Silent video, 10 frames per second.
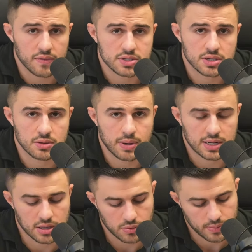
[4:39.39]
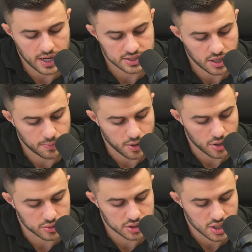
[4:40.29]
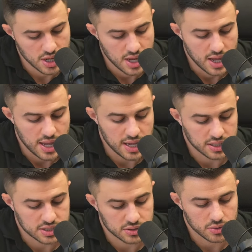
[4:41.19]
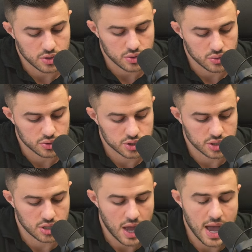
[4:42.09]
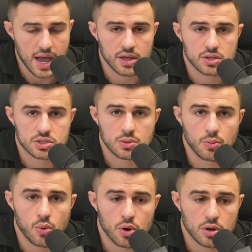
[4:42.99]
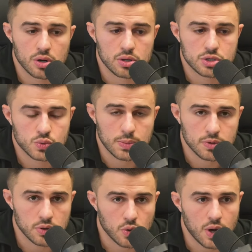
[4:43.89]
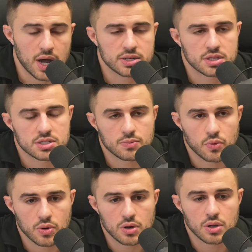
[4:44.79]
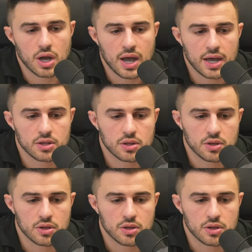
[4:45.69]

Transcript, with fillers: obviously in the back double bicep pose he can still use uh, some more sweep to the quads and some more, uh,